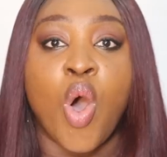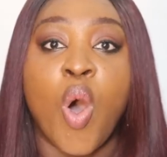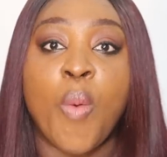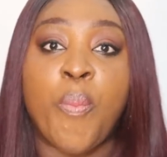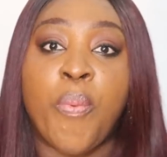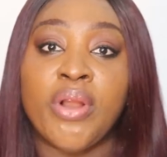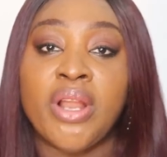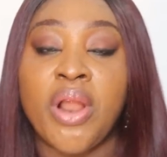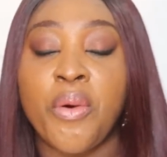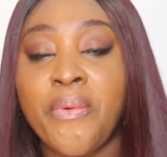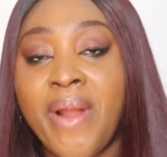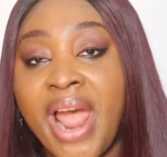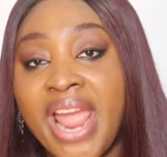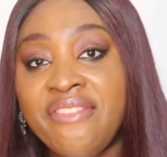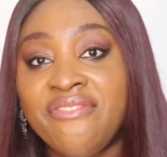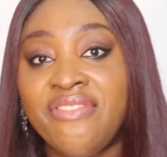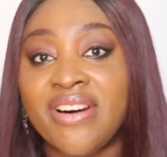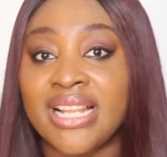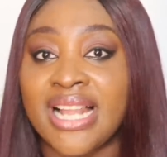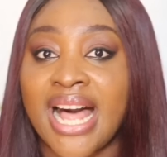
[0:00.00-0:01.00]
Upon
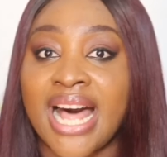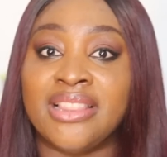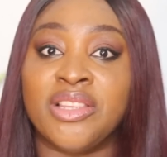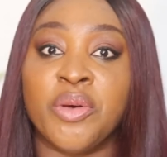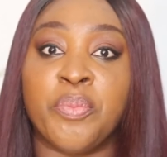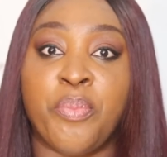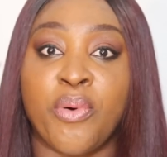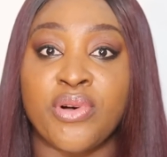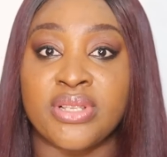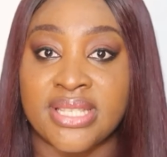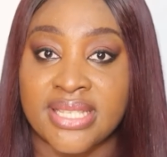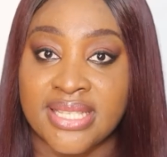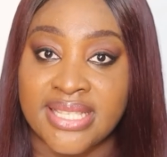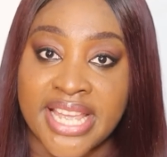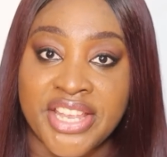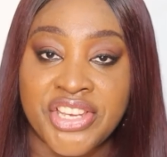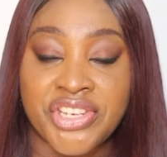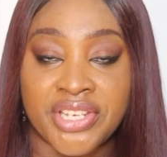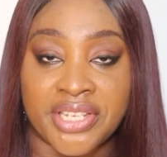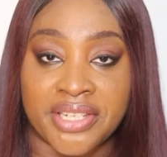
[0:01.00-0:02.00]
arrival at the bus
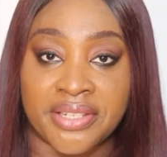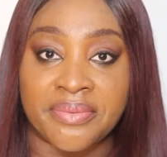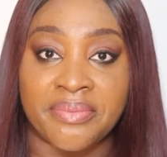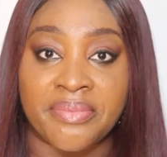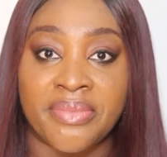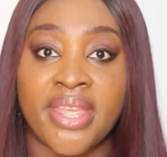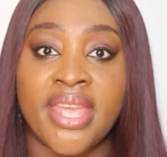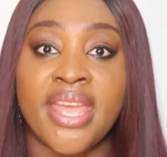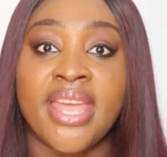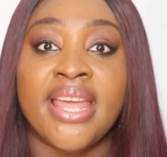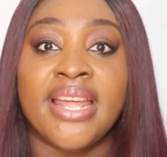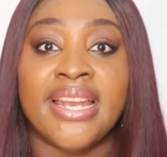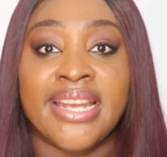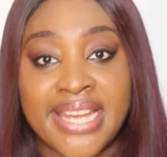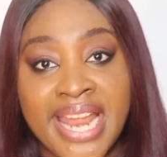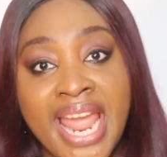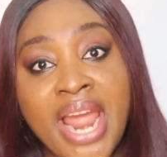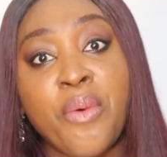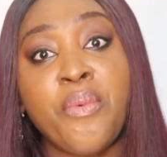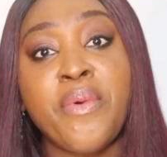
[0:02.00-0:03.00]
station,
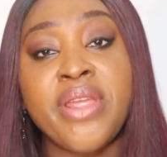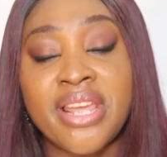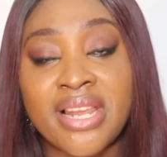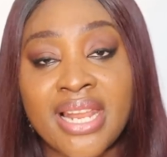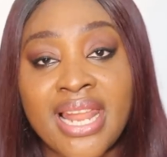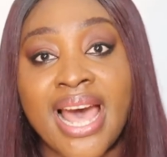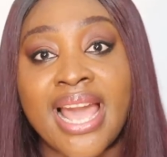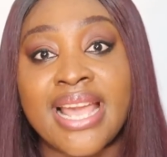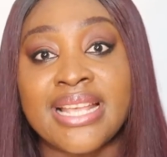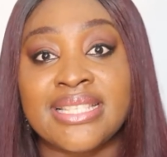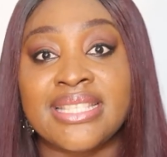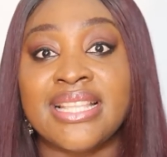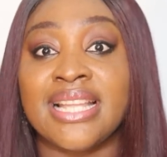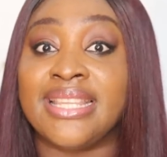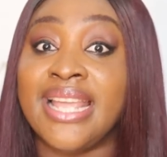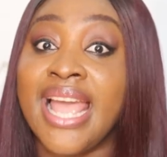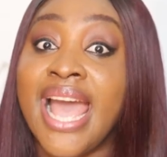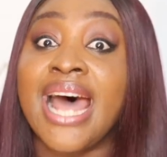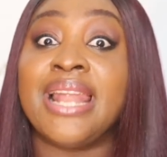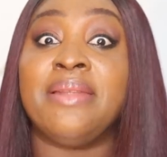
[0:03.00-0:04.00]
they realized
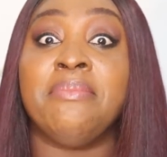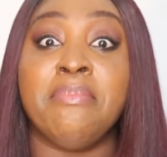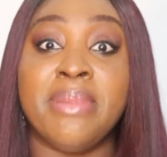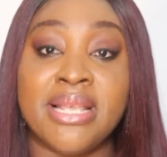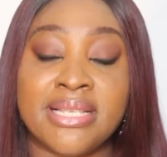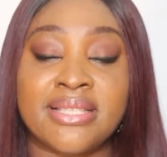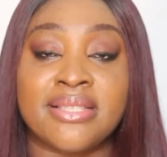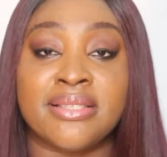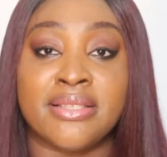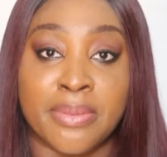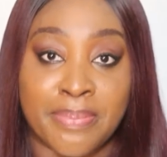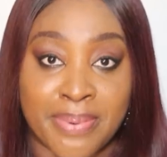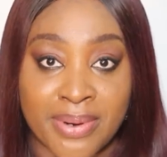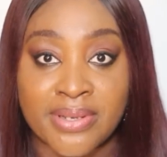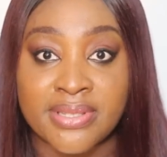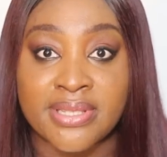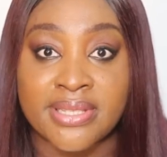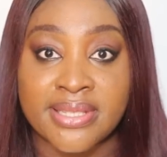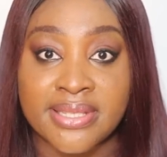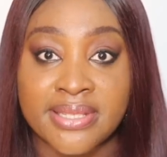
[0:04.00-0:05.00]
that they had missed the
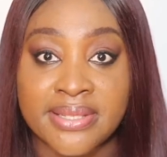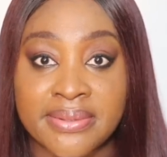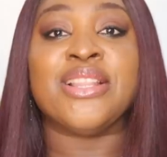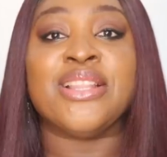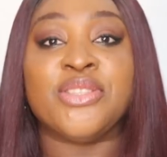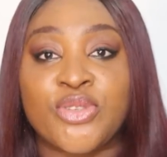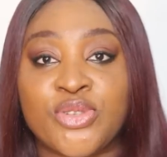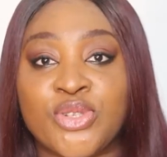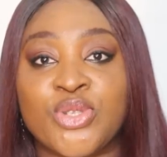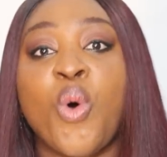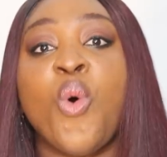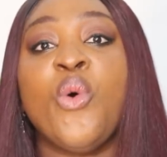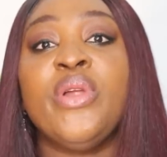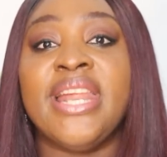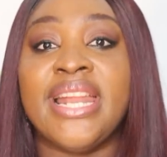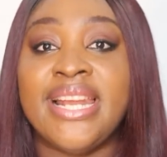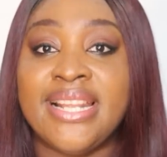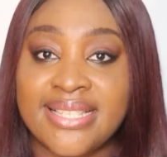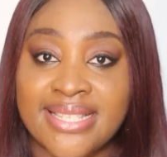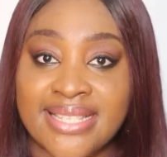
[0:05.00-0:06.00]
bus, and so
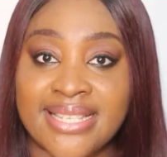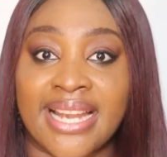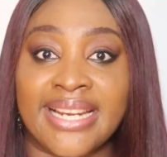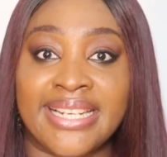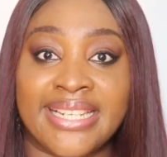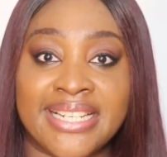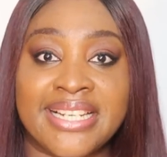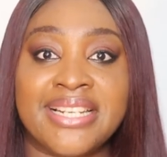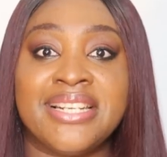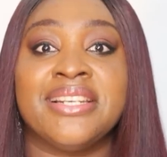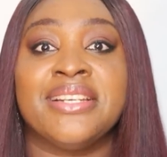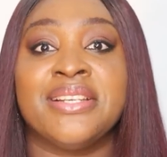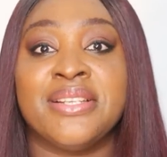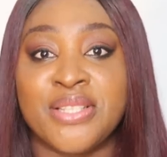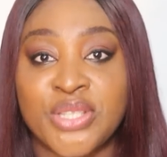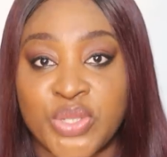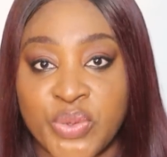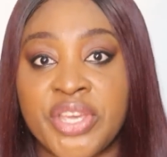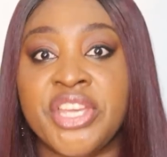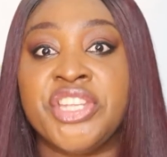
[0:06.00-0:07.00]
they decided
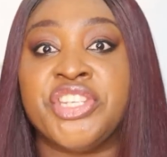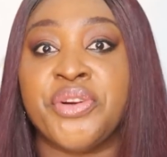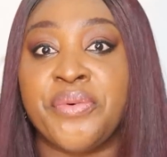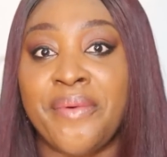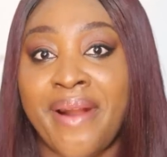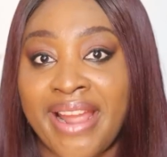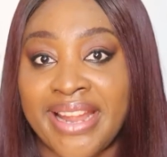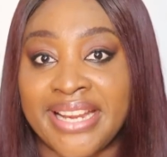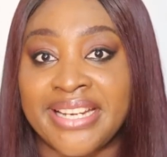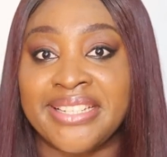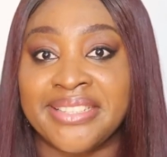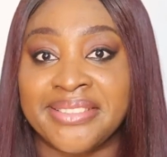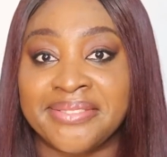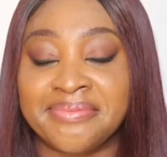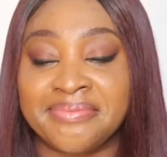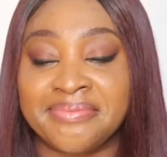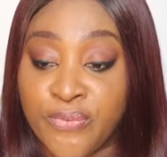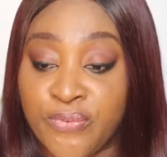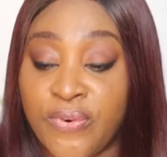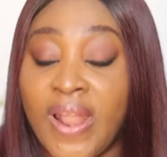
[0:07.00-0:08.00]
to hitch a ride.
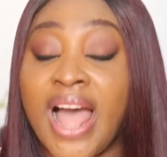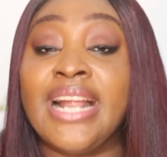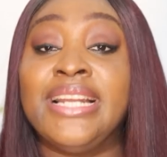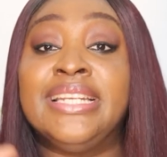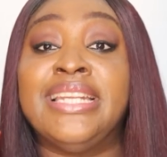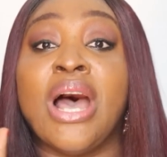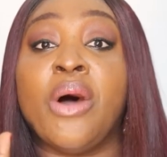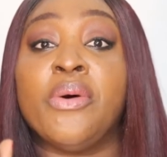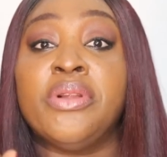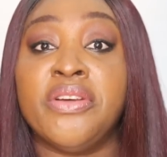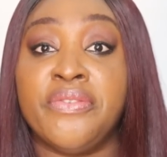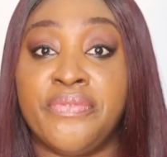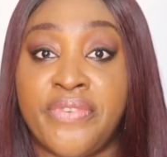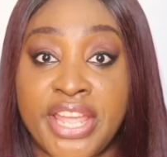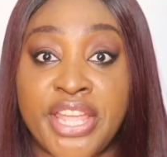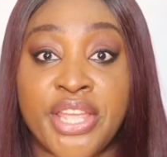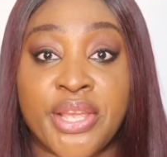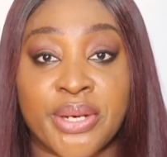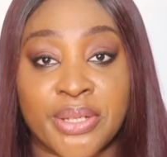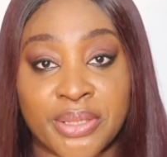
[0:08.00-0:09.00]
flagged down the
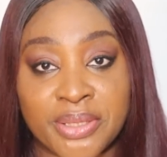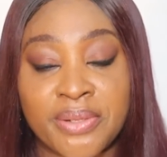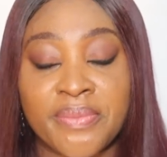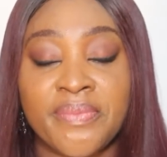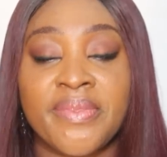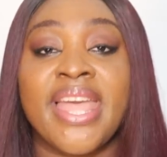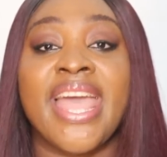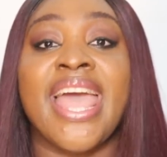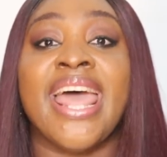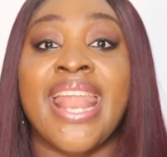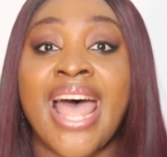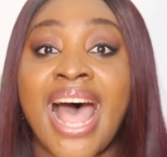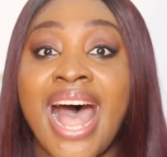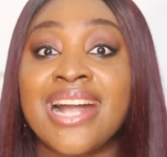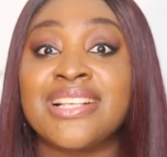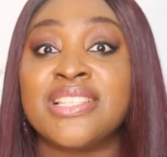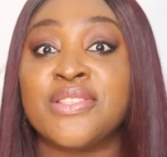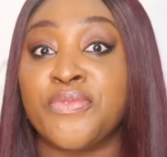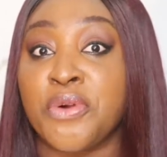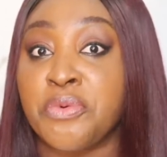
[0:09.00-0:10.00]
vehicle and
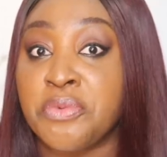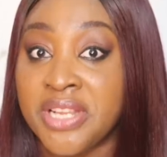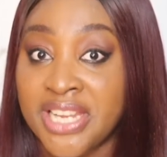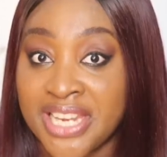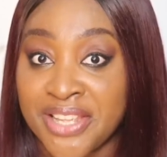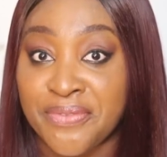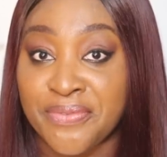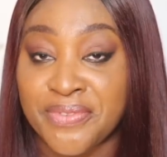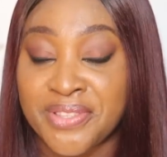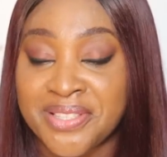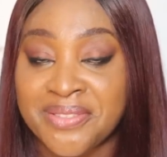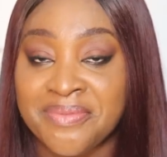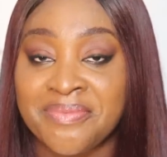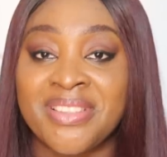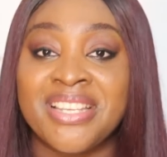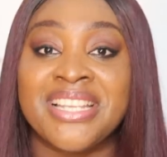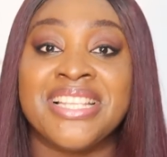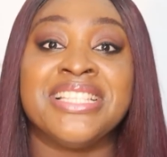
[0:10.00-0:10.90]
asked for a lift.